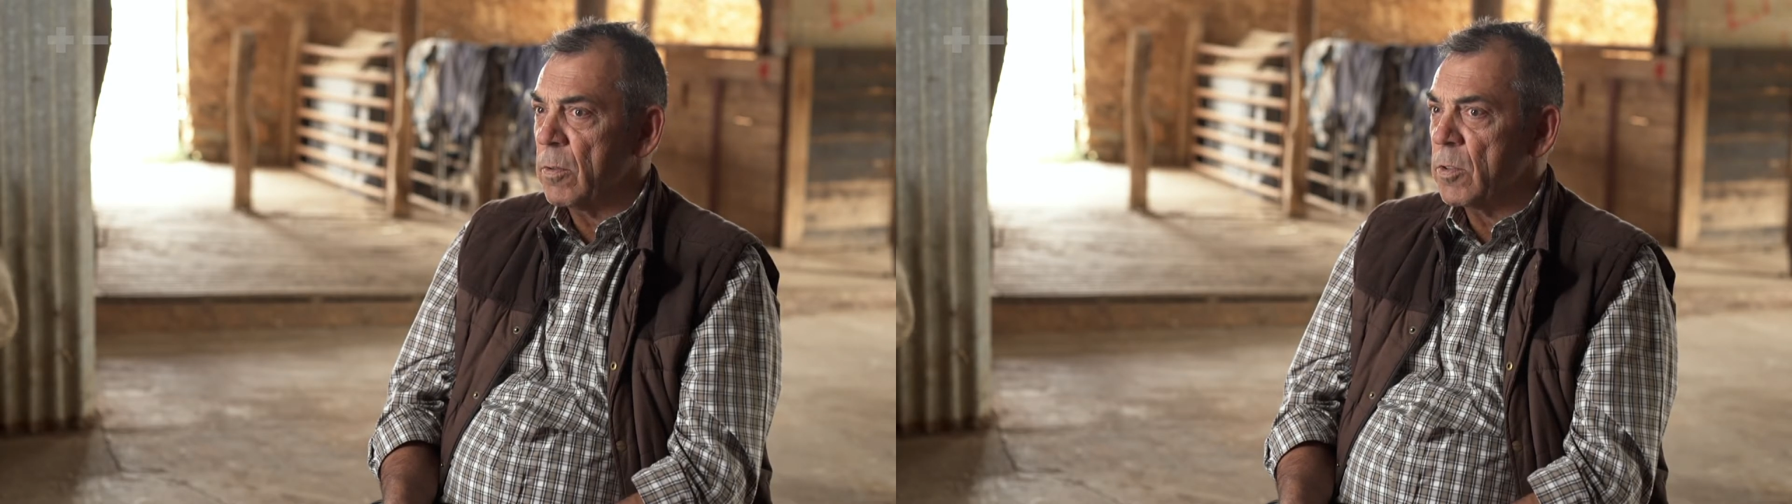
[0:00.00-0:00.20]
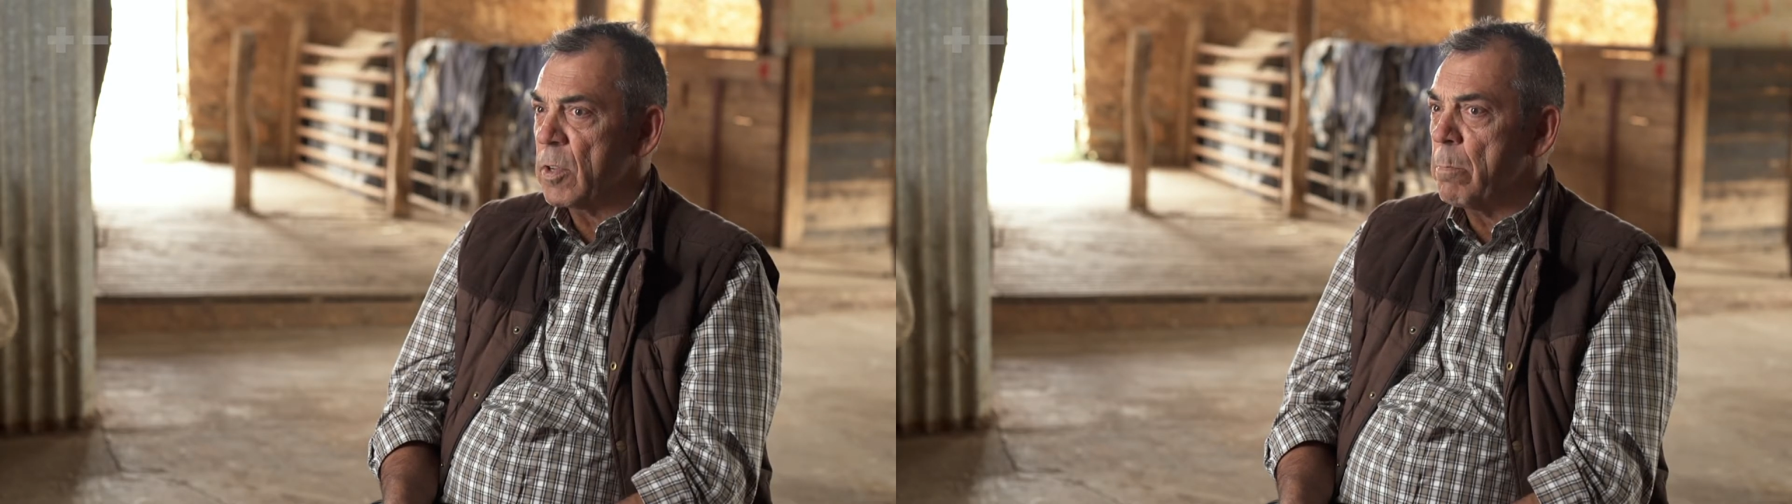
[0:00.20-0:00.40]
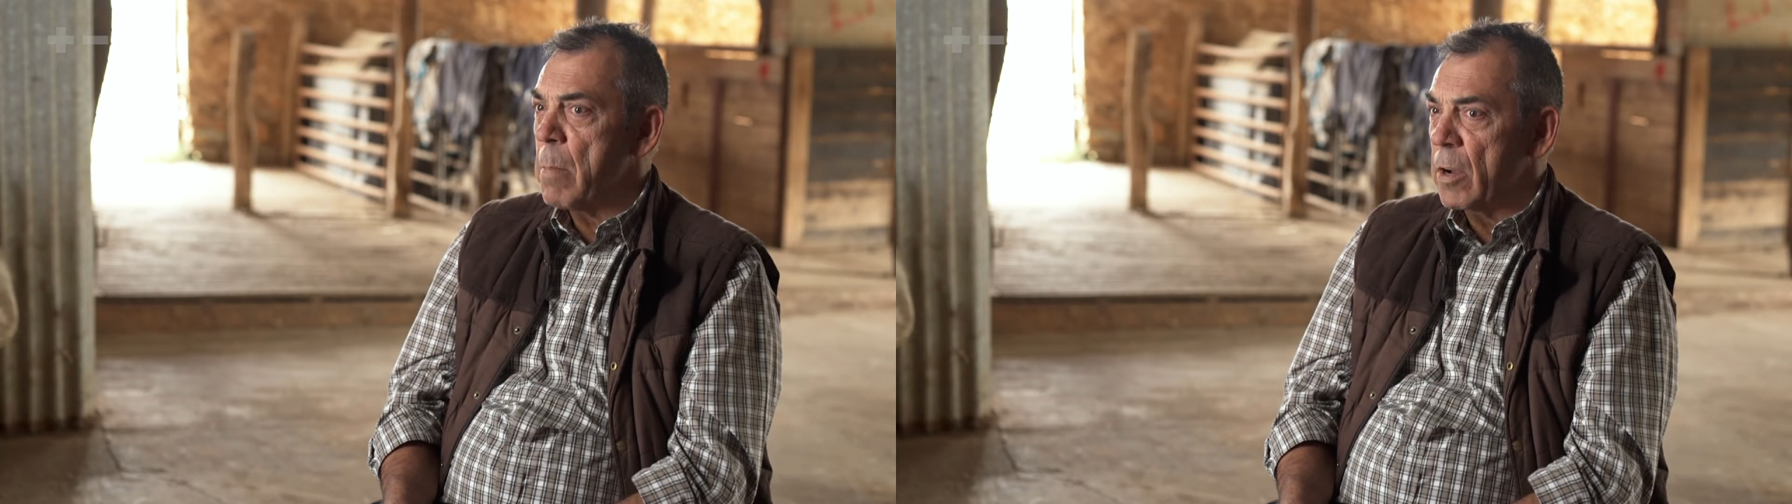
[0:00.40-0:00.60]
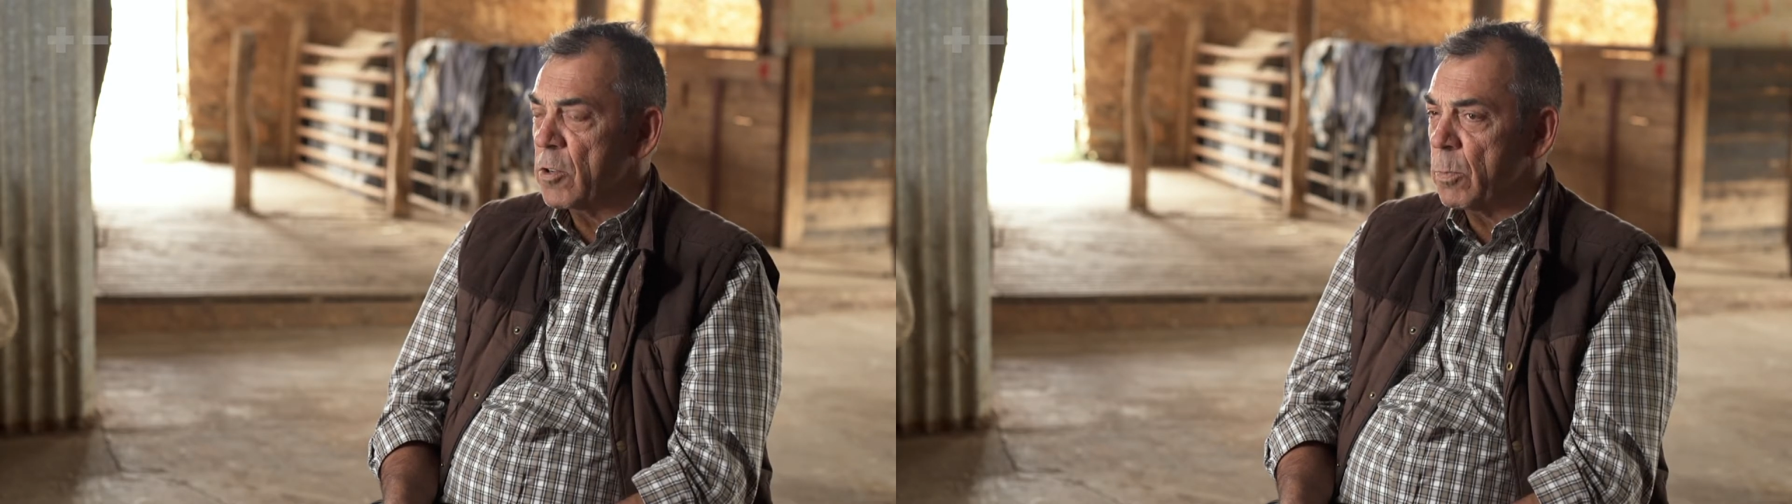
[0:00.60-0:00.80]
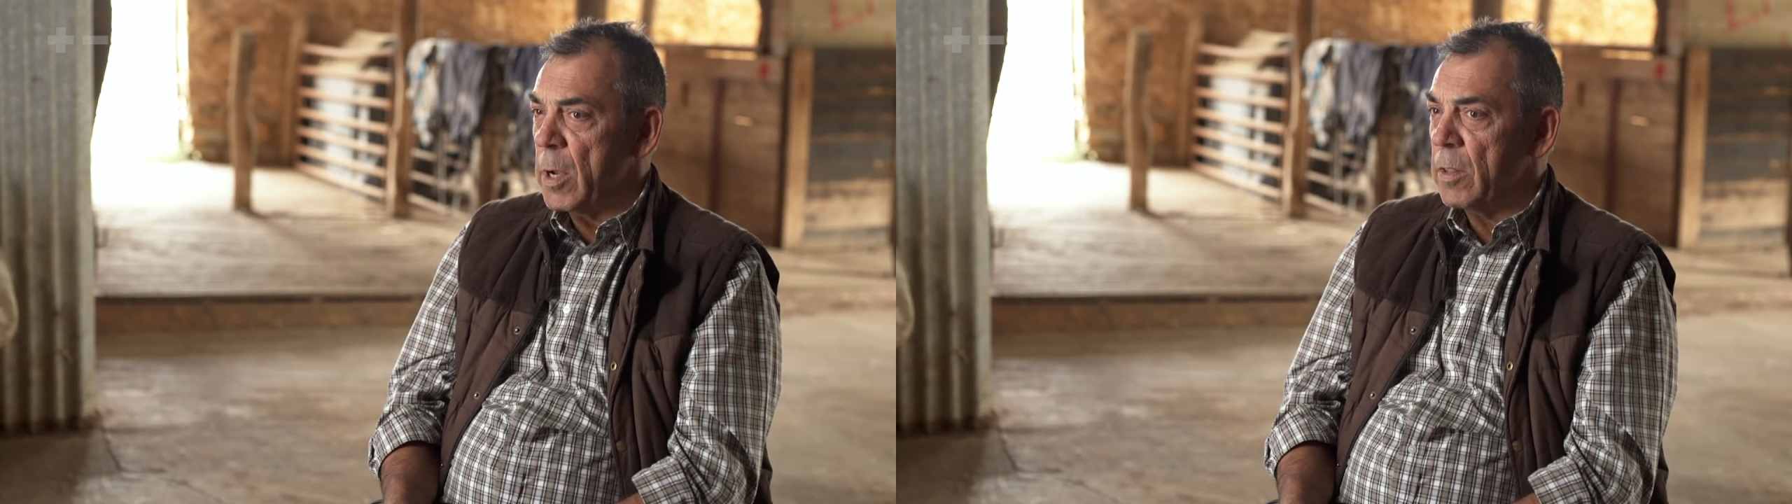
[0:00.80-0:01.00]
some
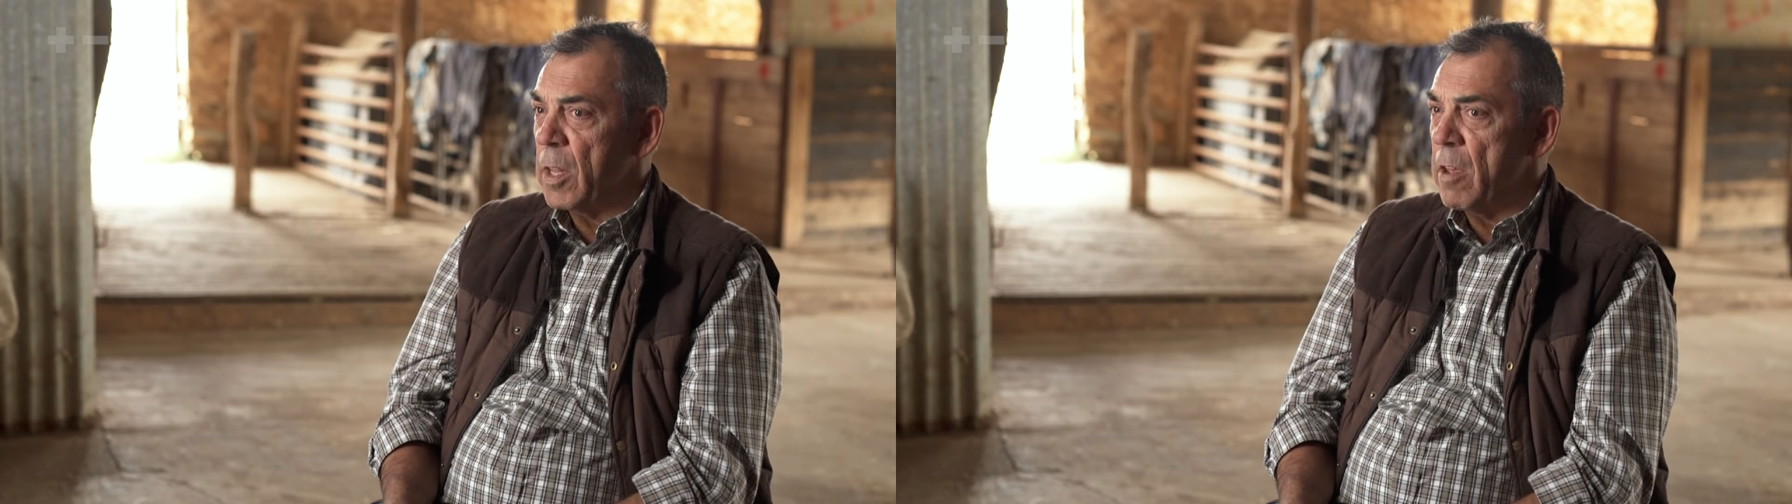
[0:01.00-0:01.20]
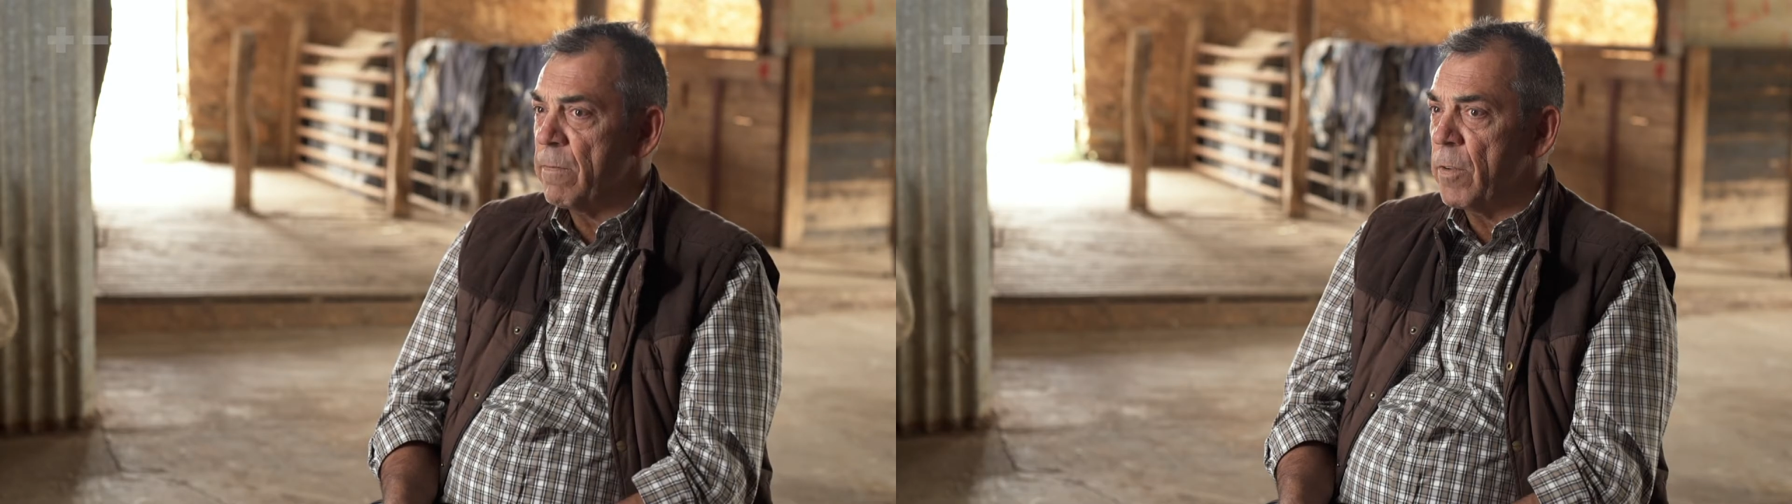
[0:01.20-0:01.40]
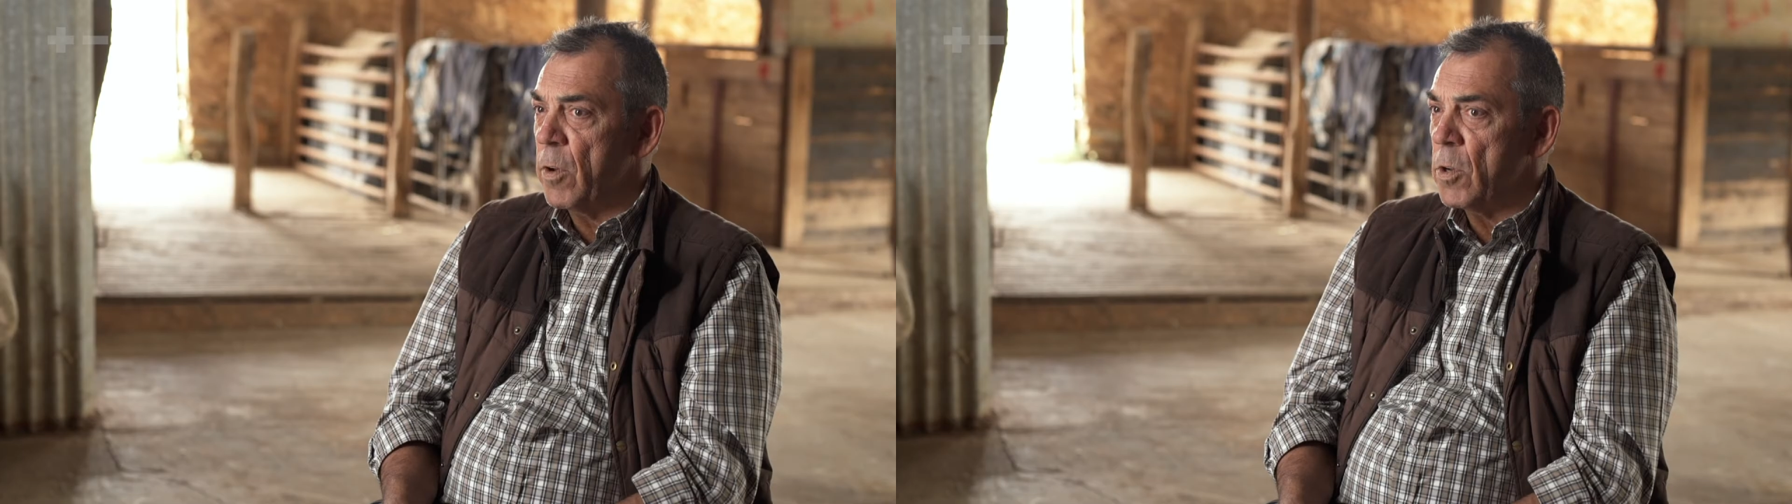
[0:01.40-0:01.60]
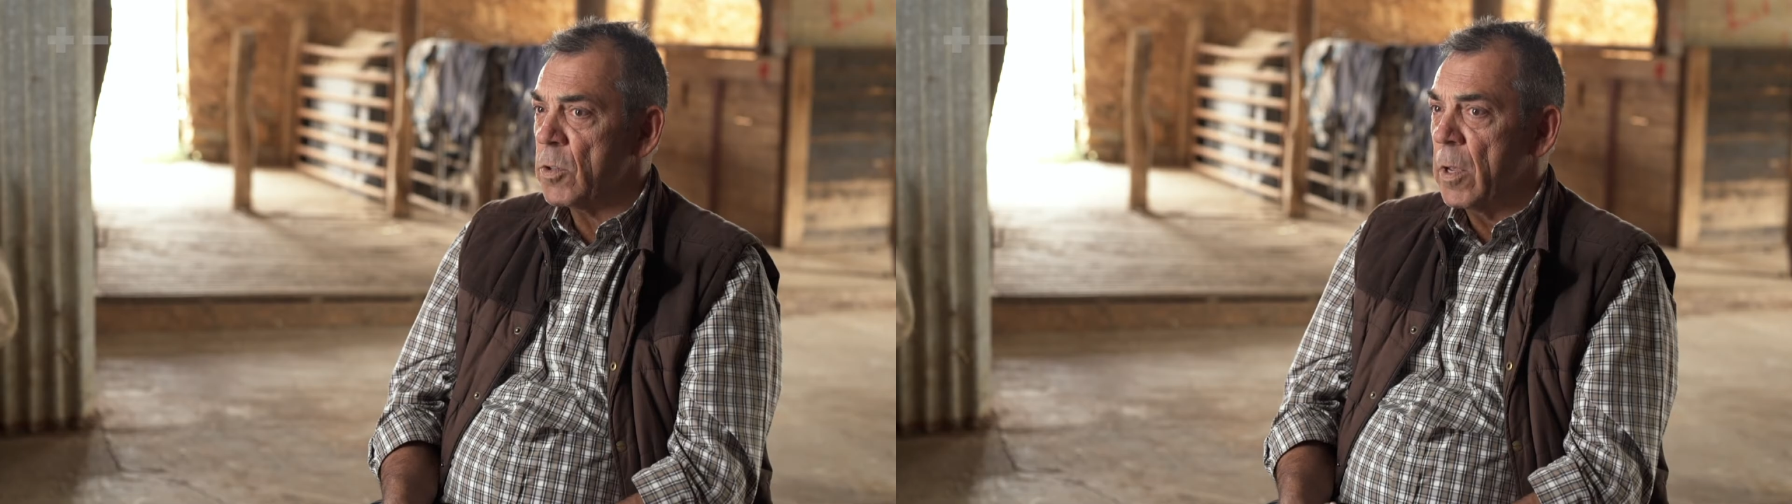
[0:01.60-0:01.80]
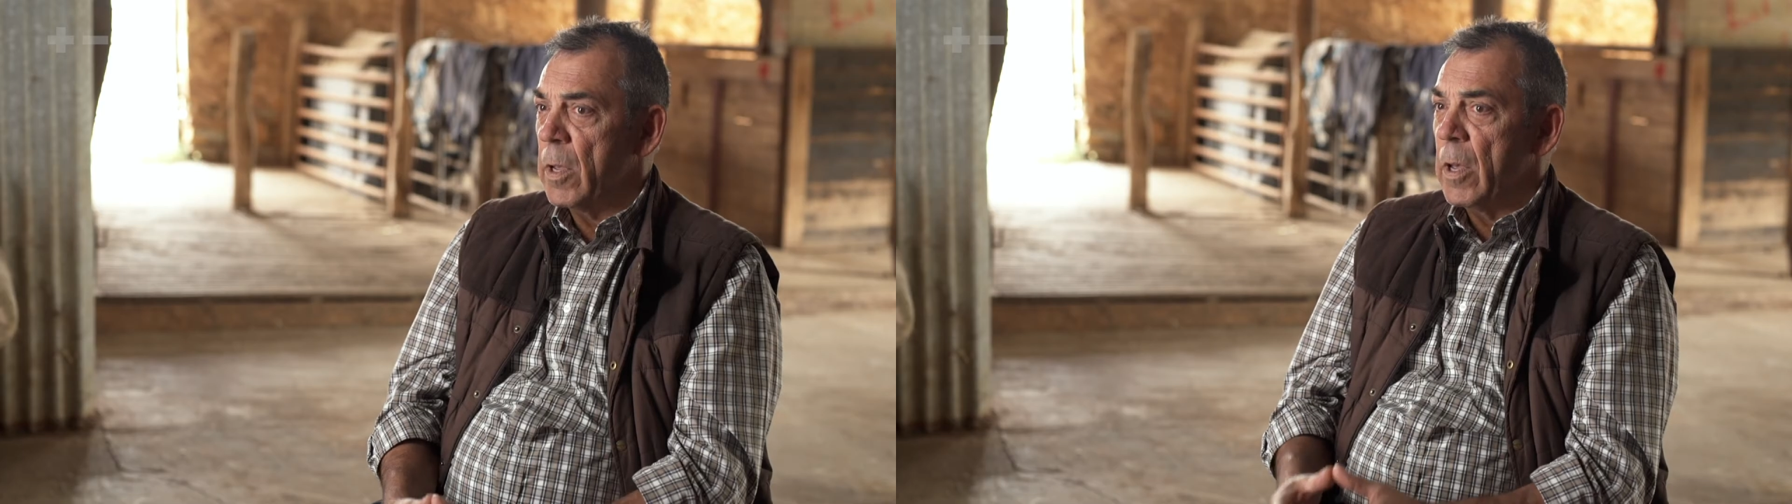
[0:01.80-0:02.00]
monks went there first,